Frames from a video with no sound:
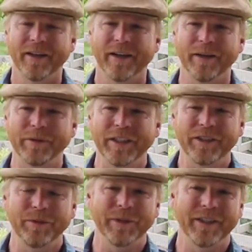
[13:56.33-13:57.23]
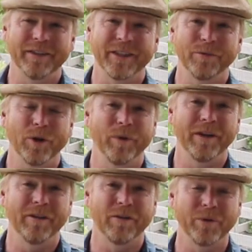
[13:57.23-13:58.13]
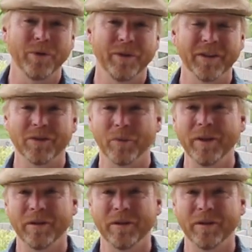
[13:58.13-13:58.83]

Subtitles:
I'm teaching because I'm going through this with